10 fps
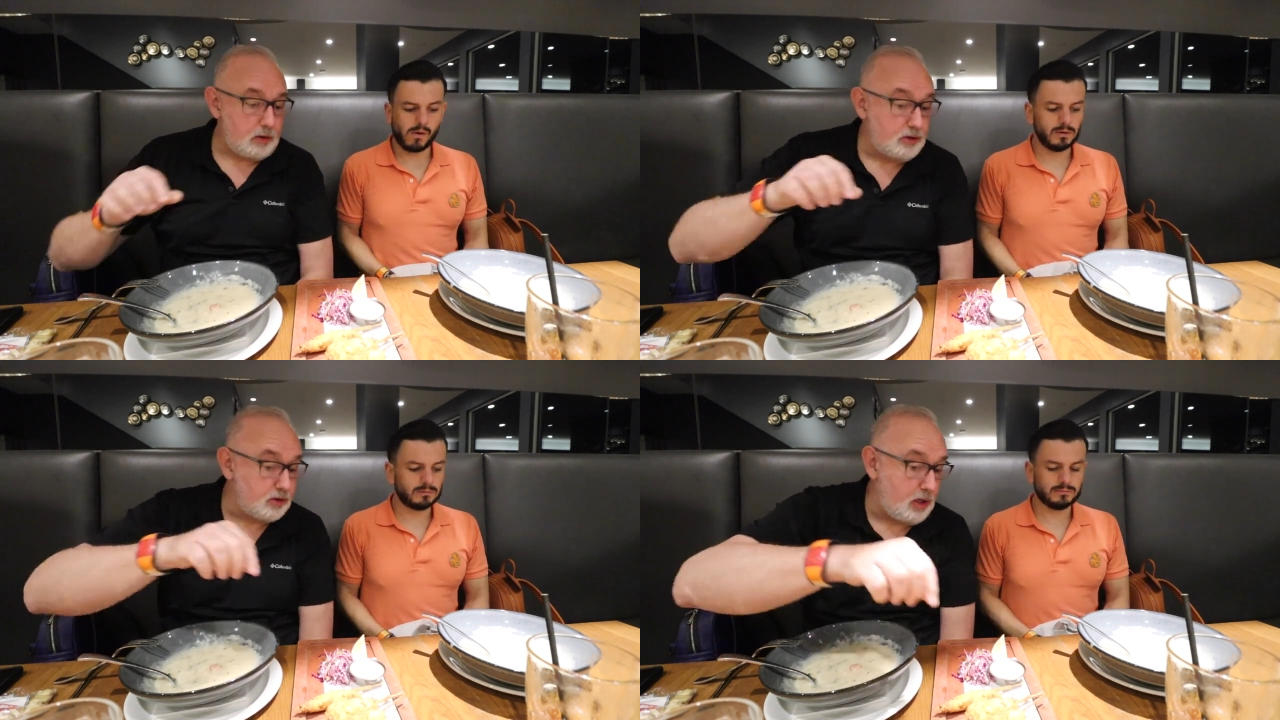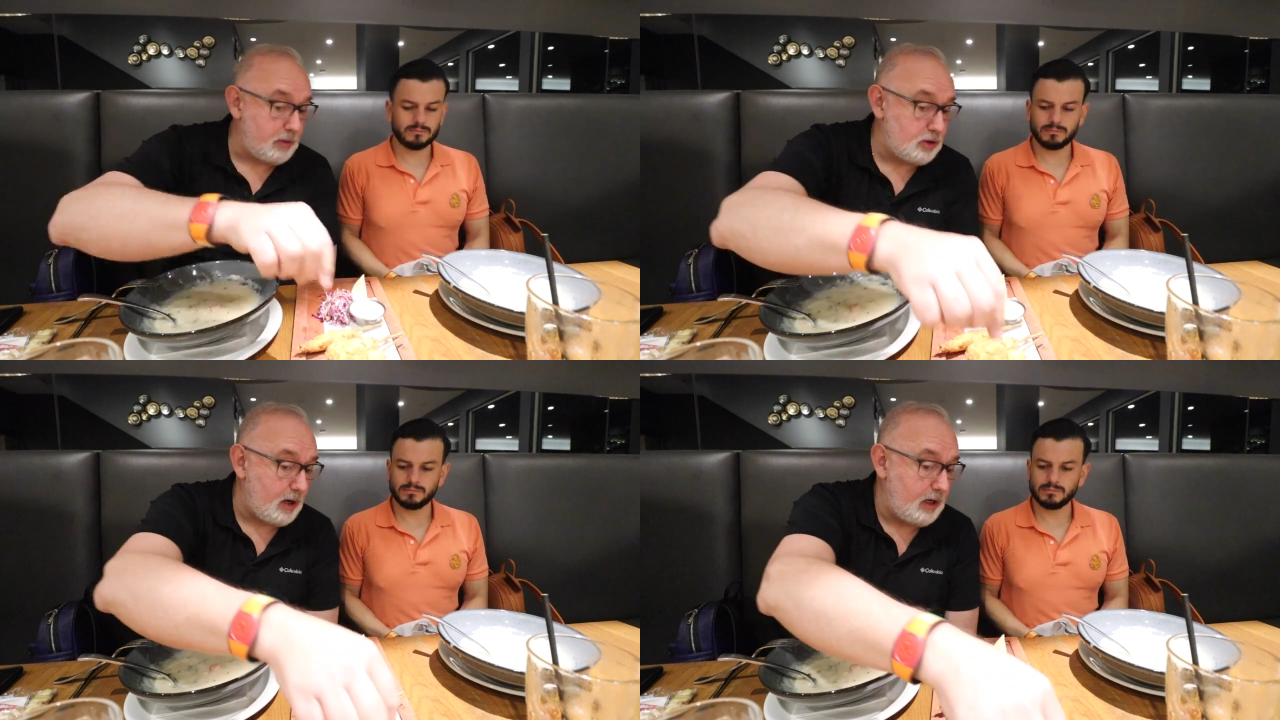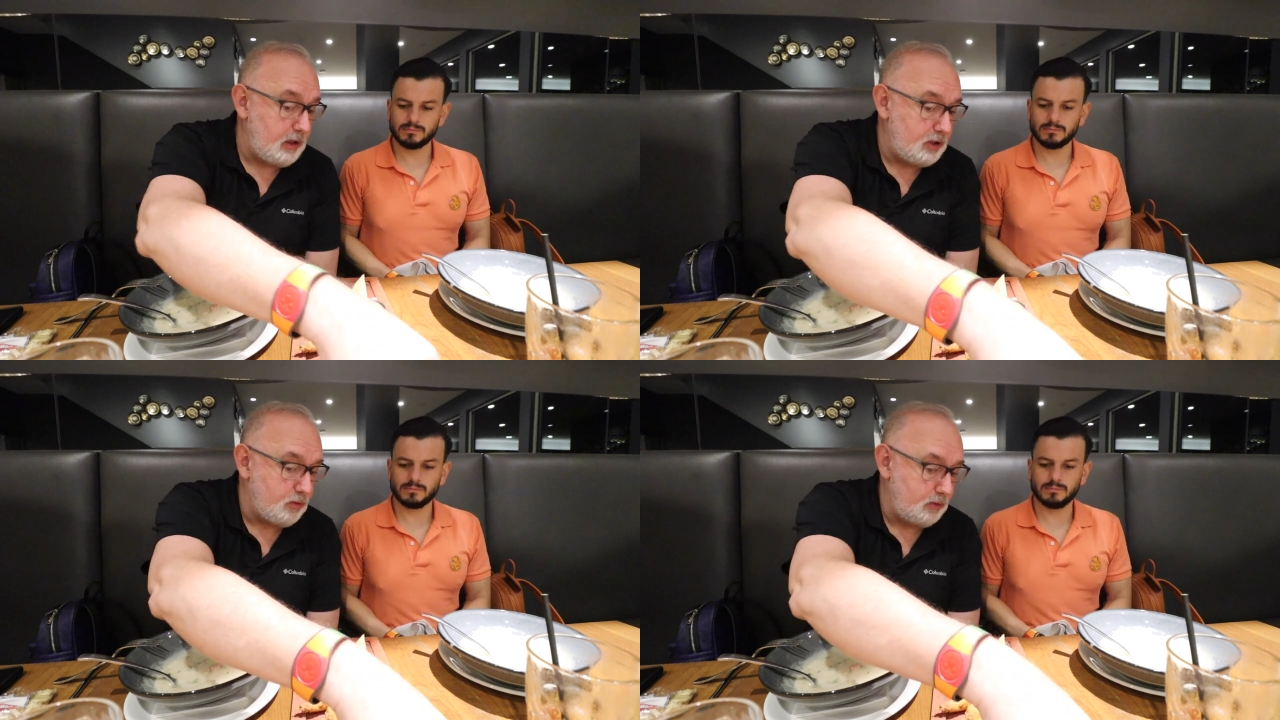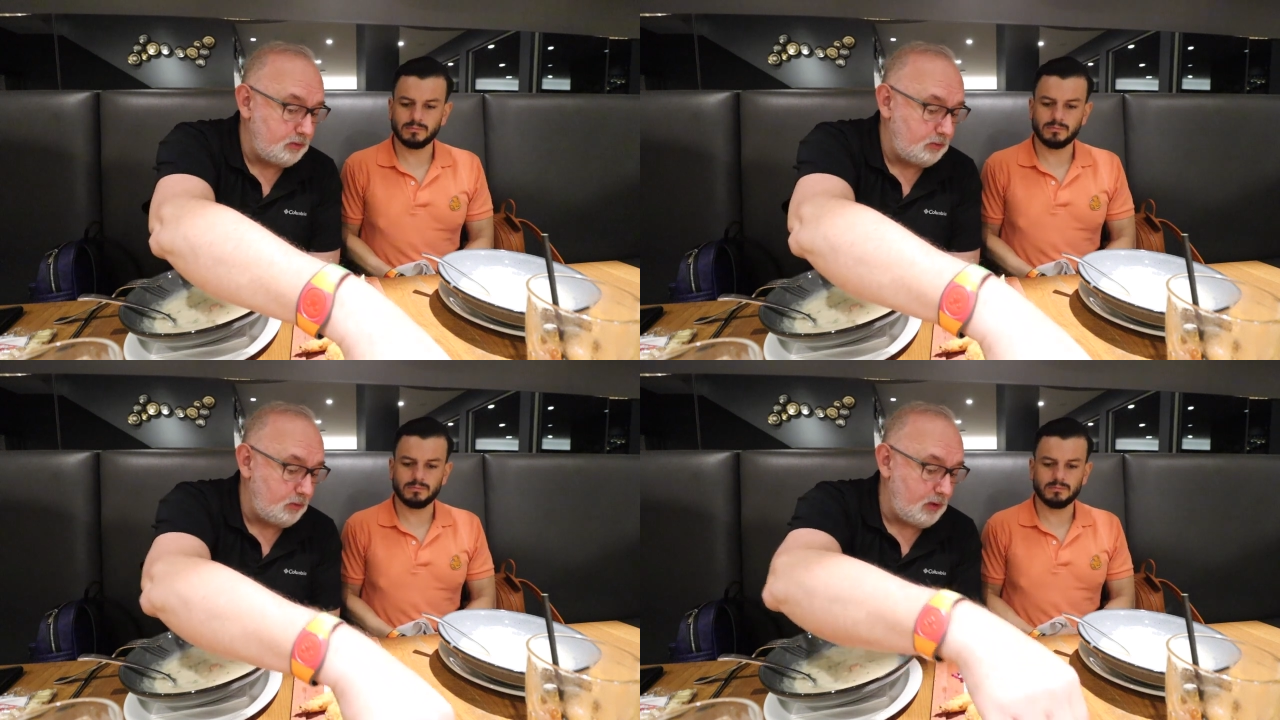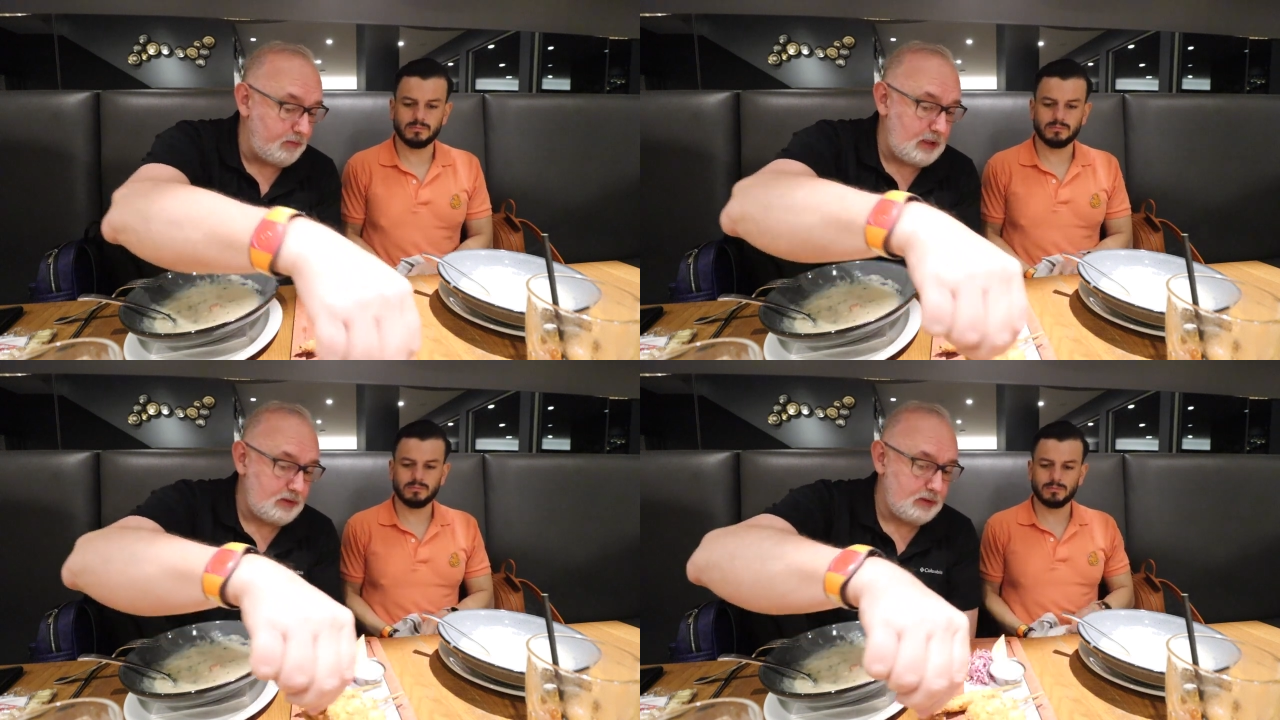Speaker 1: So shall we try each one of
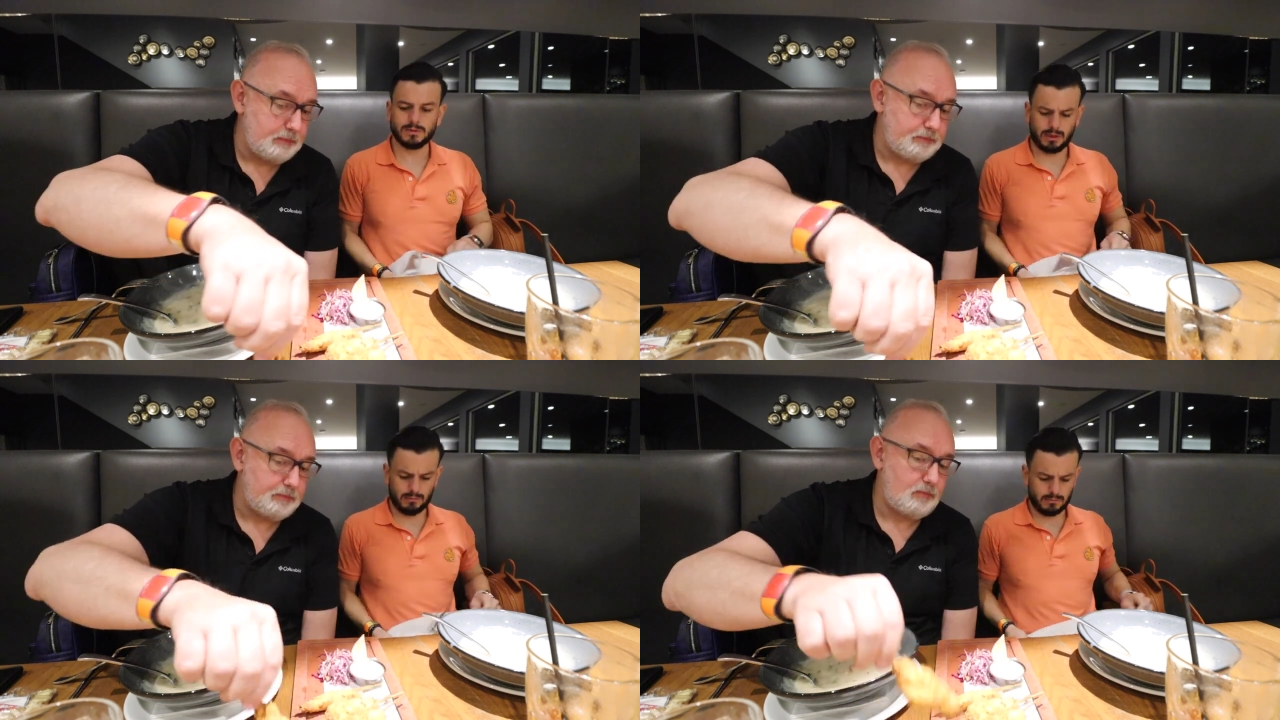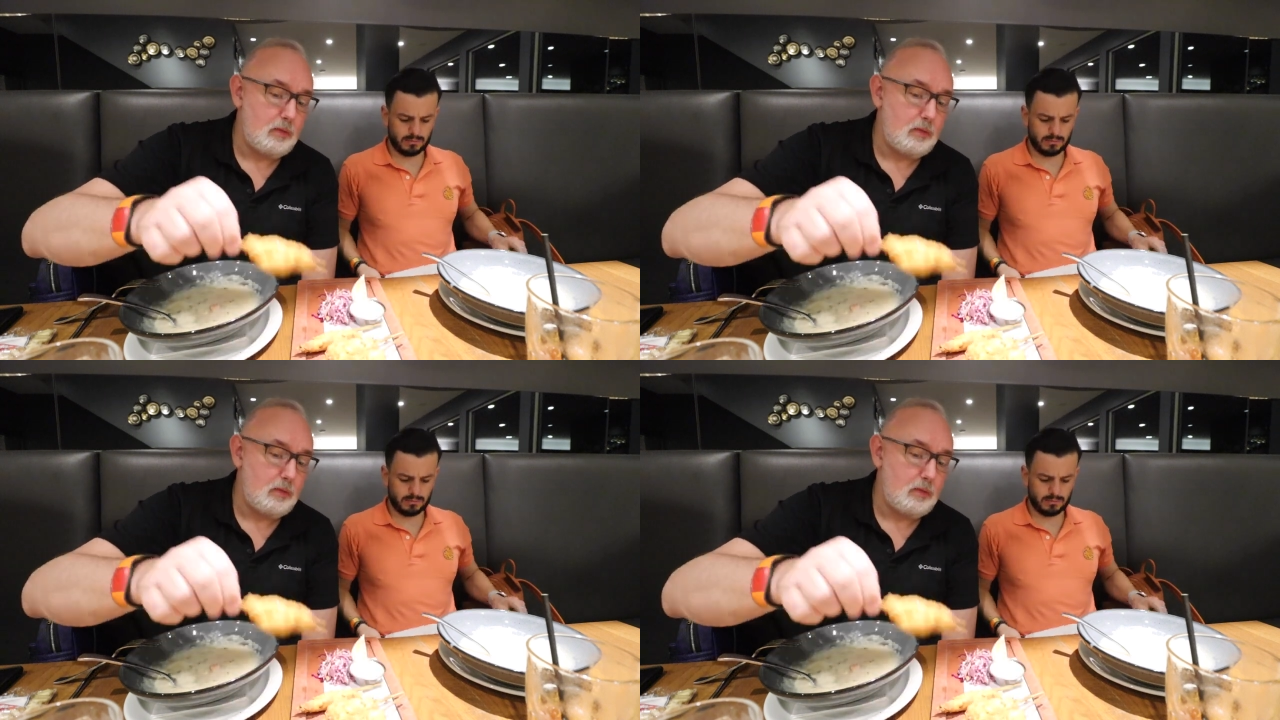these? See.